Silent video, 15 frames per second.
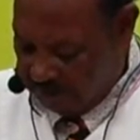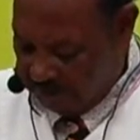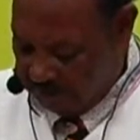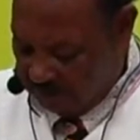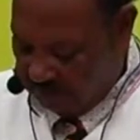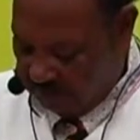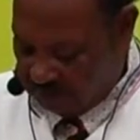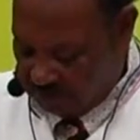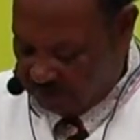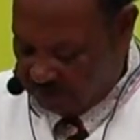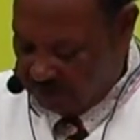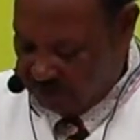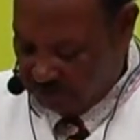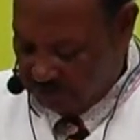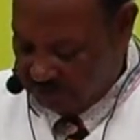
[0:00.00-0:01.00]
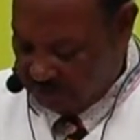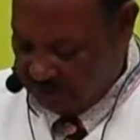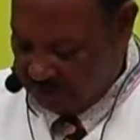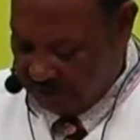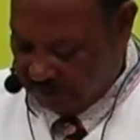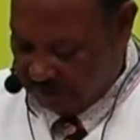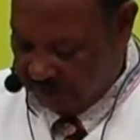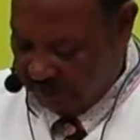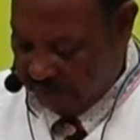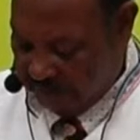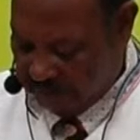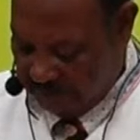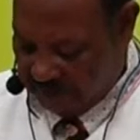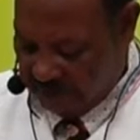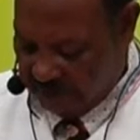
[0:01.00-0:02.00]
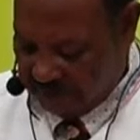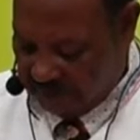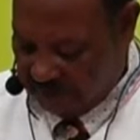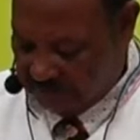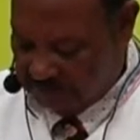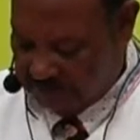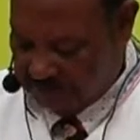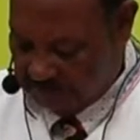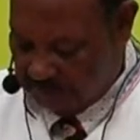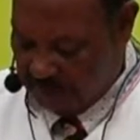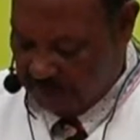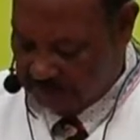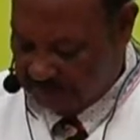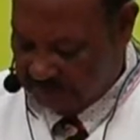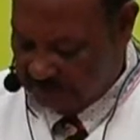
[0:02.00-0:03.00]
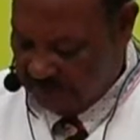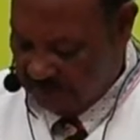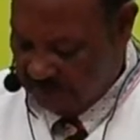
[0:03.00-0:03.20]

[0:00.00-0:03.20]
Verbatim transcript: all the soups are made by another department,